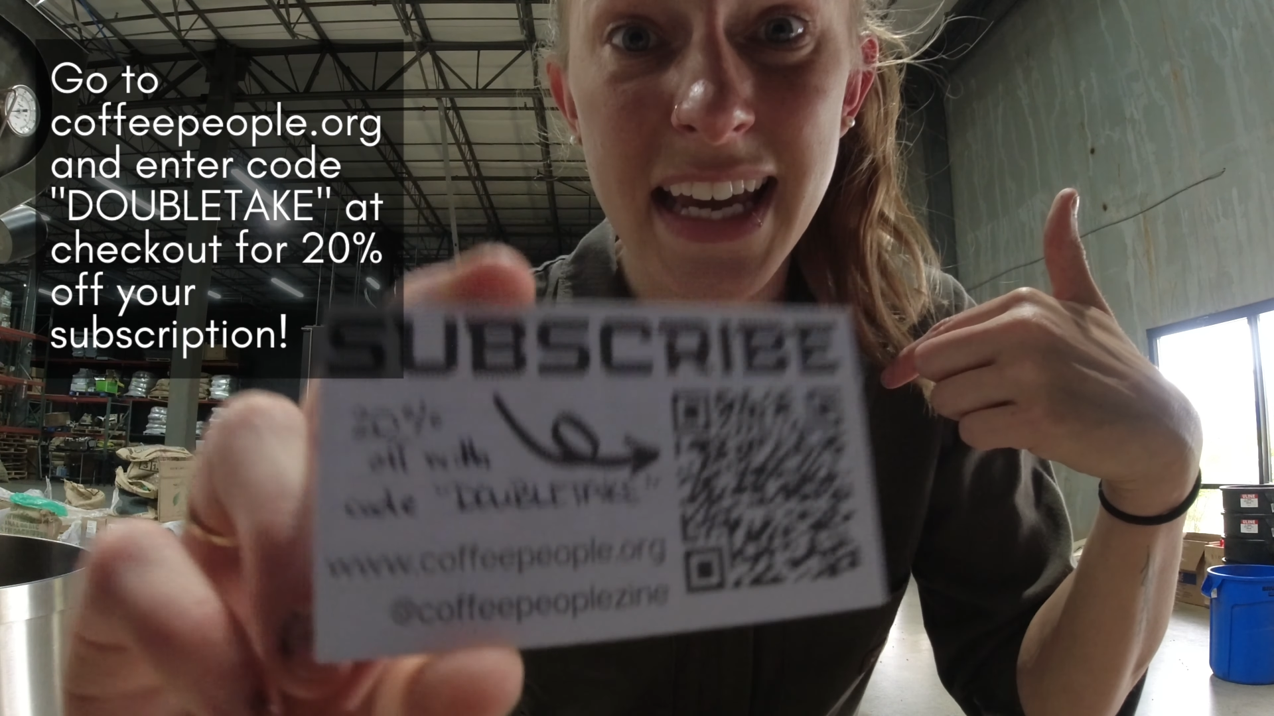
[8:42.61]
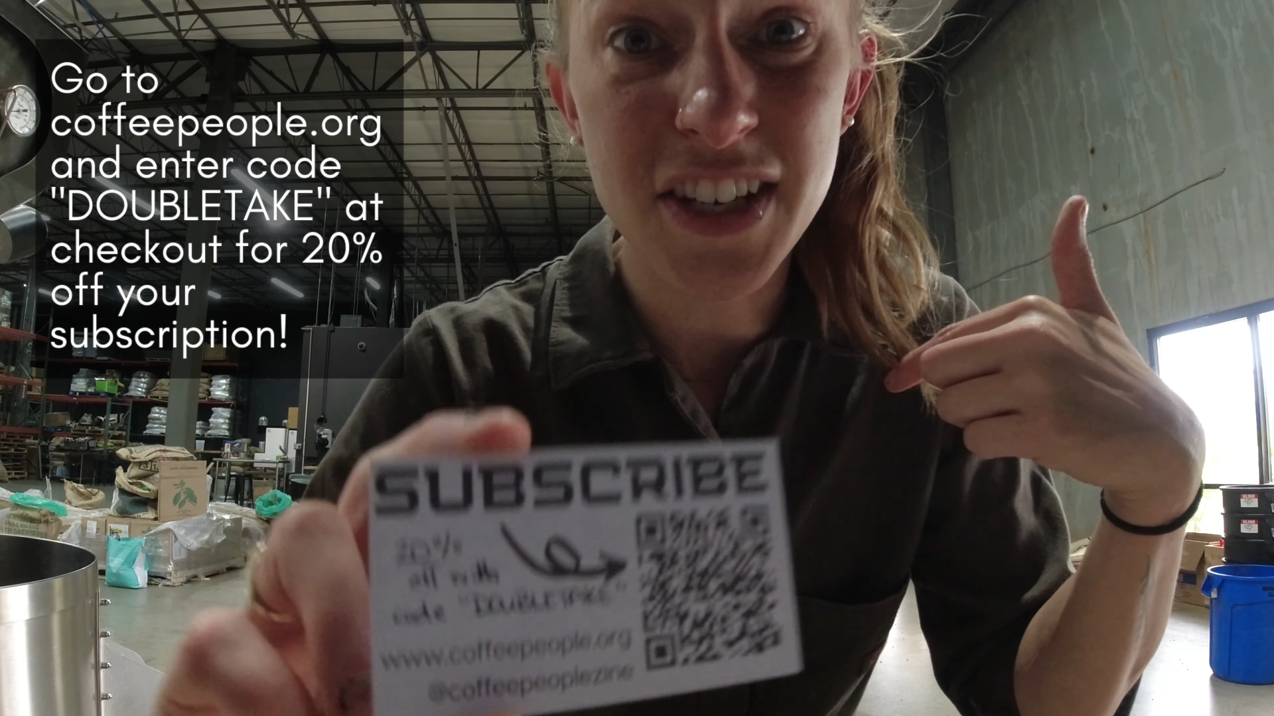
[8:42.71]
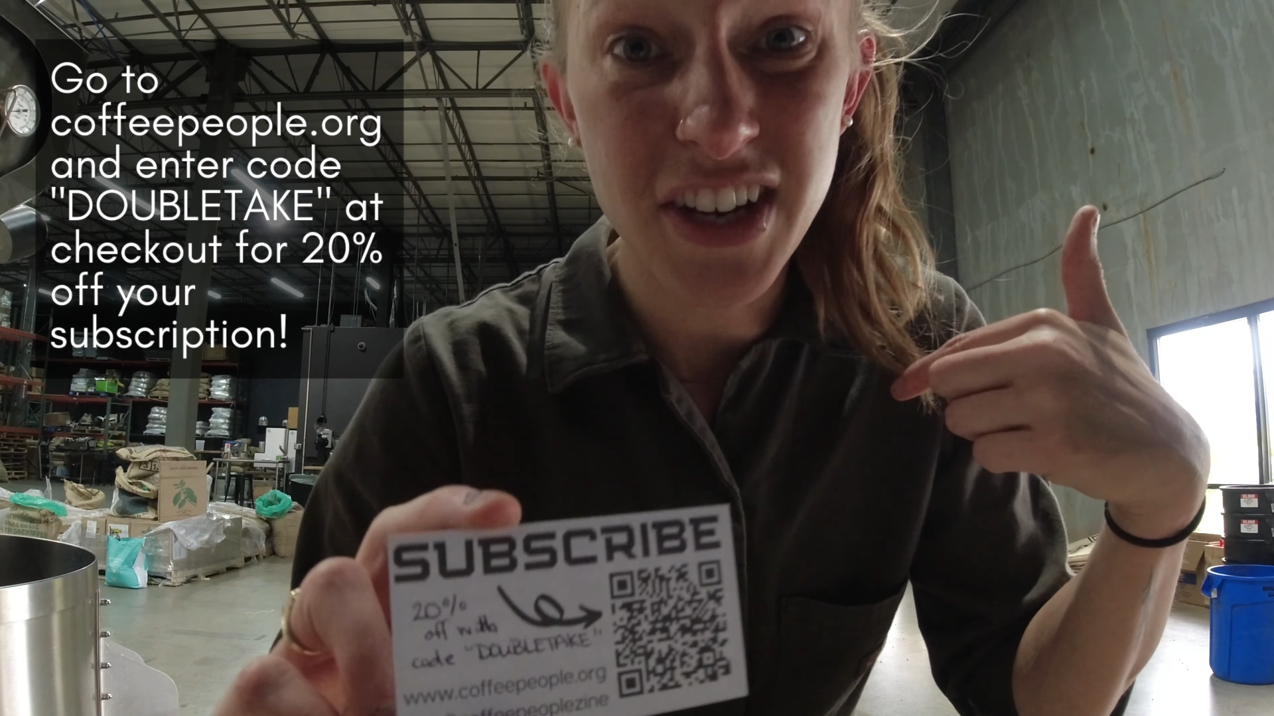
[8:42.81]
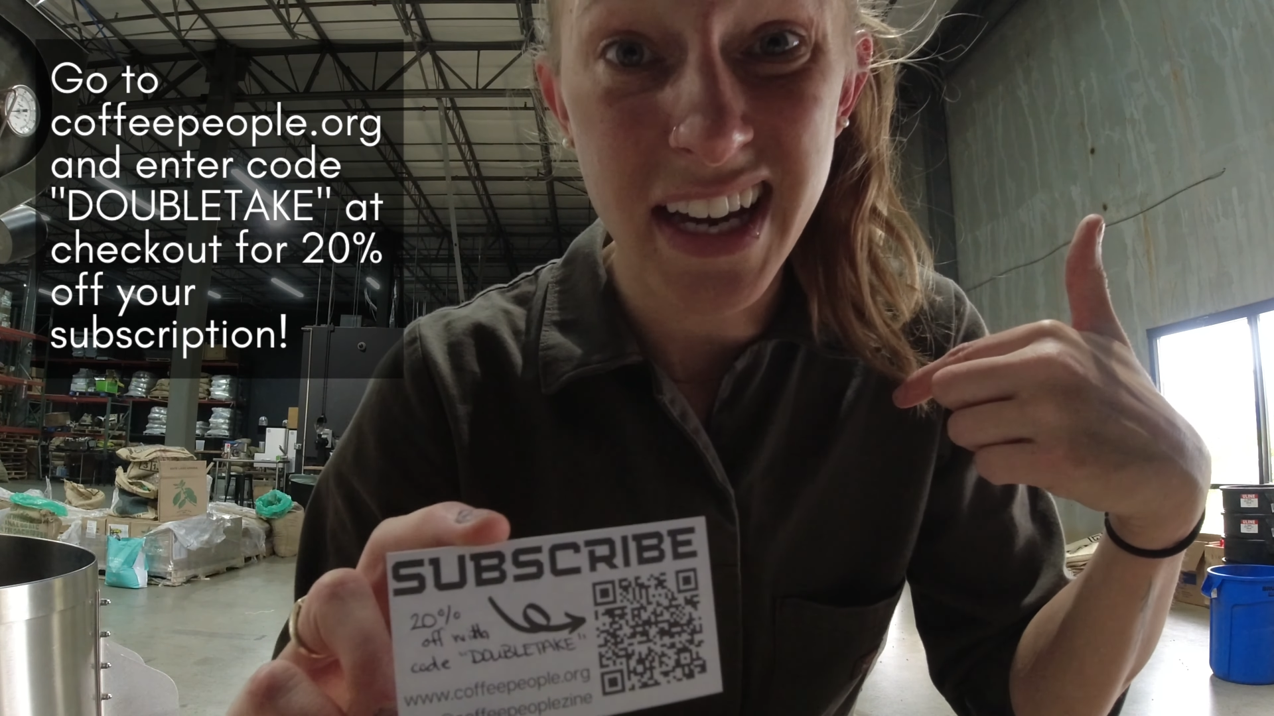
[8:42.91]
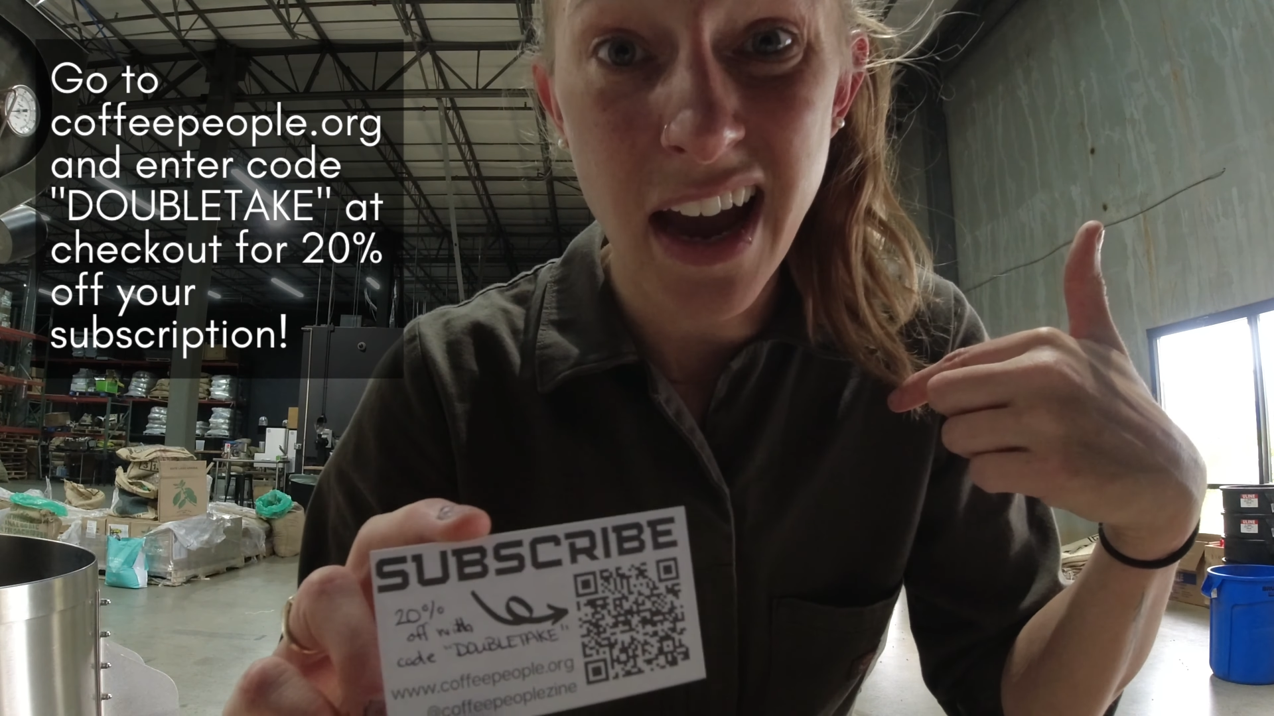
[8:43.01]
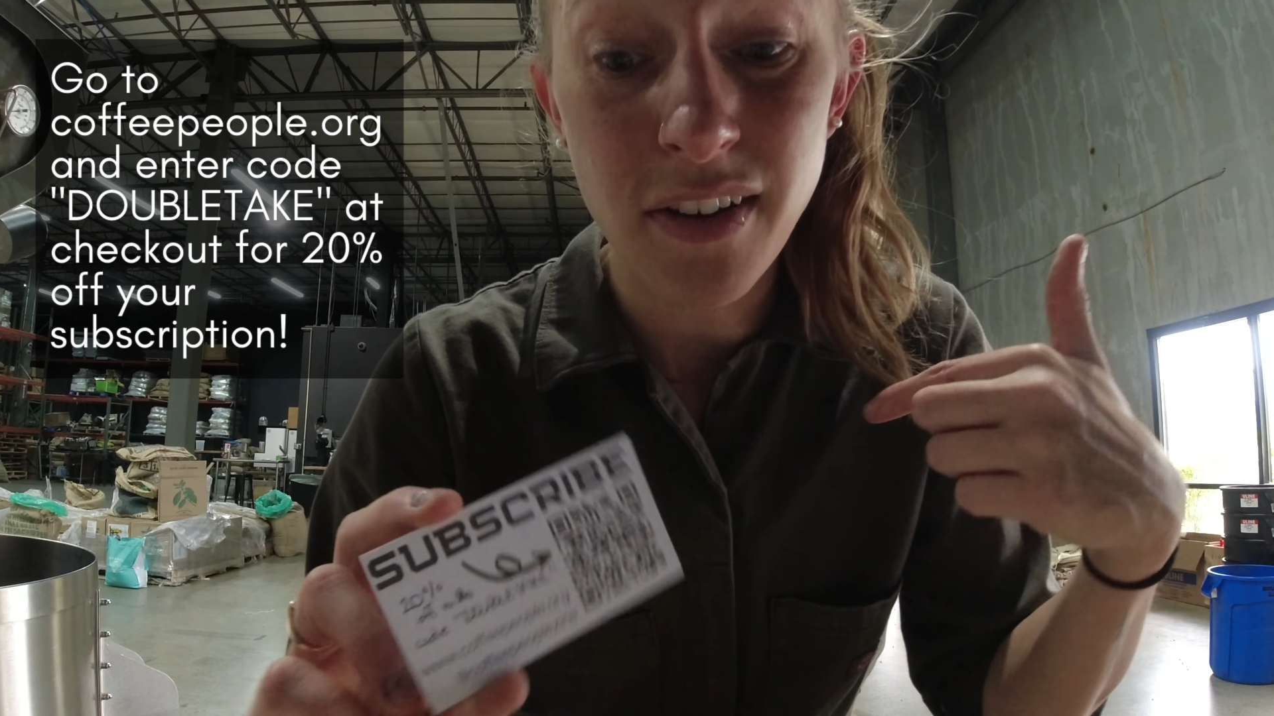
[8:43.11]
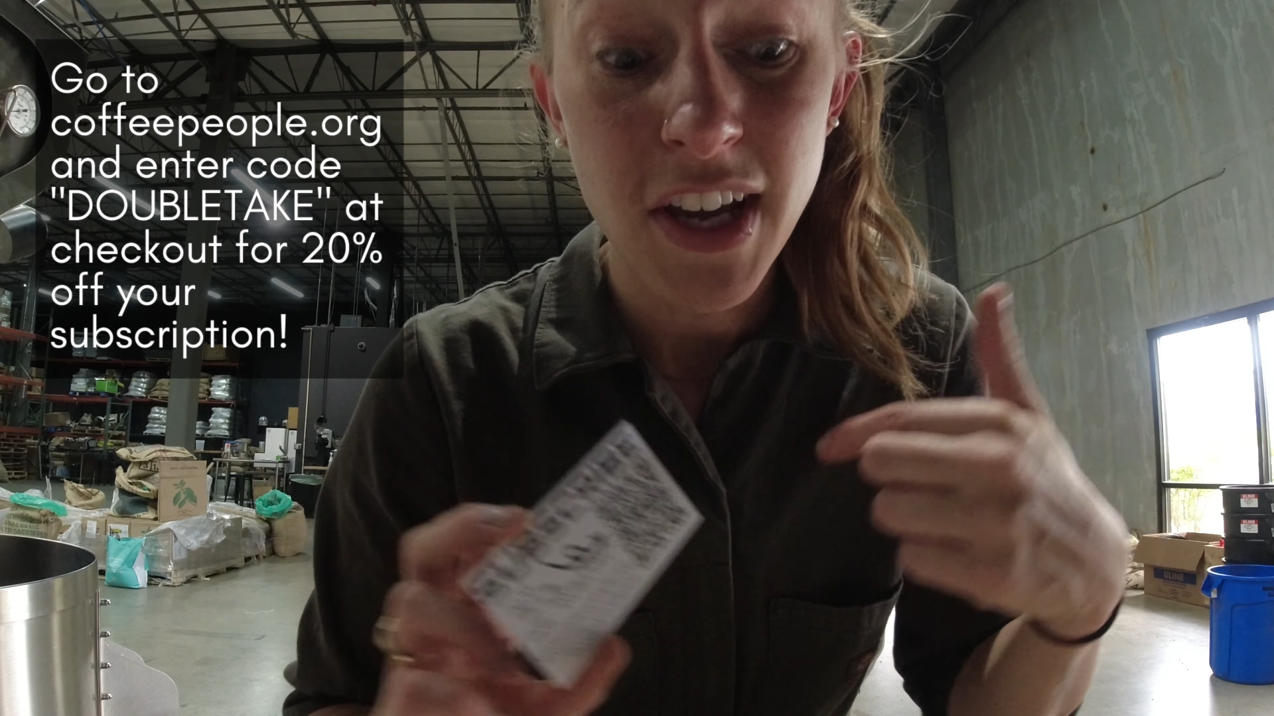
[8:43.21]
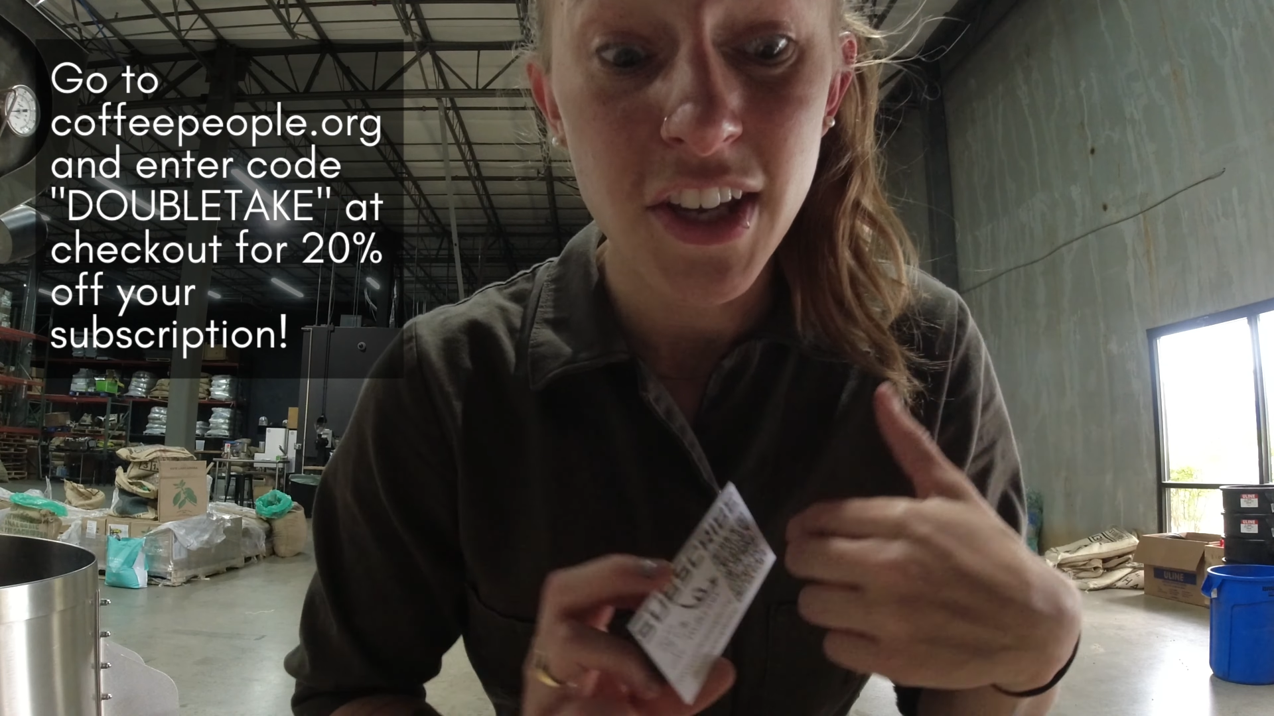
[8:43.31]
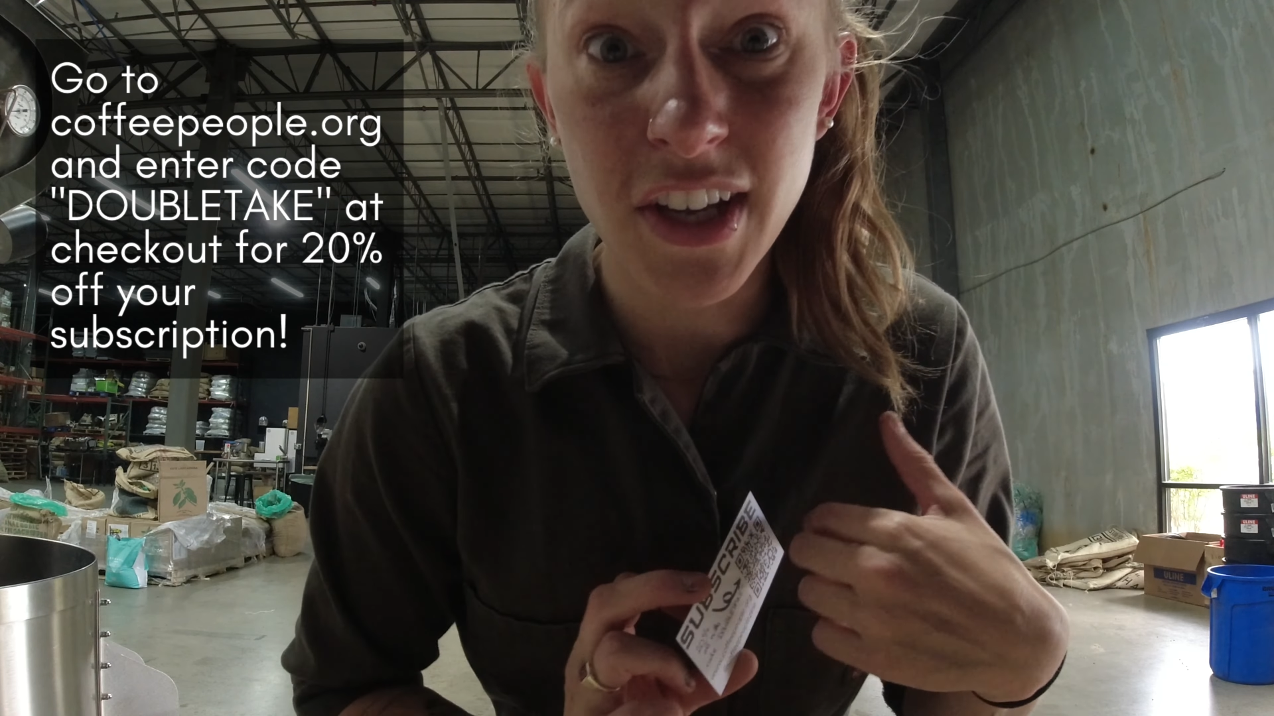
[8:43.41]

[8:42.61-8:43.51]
at checkout,